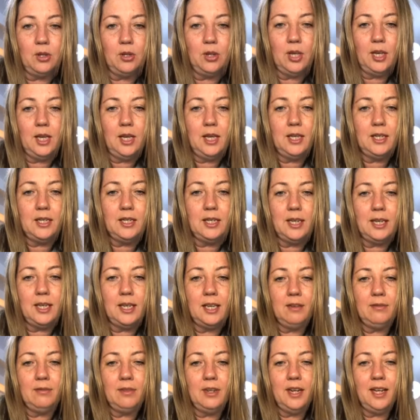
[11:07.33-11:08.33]
Okay, take
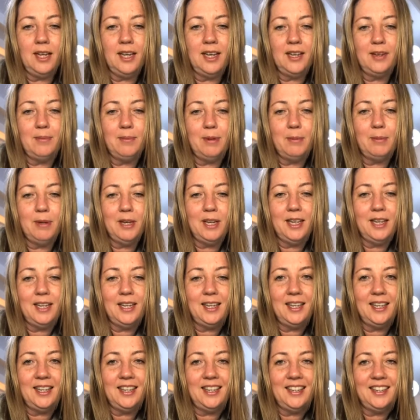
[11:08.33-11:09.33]
care for now.
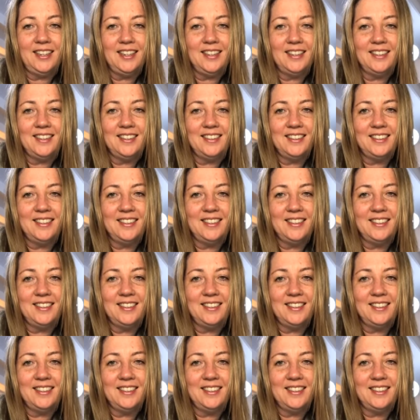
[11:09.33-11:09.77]
Bye-bye.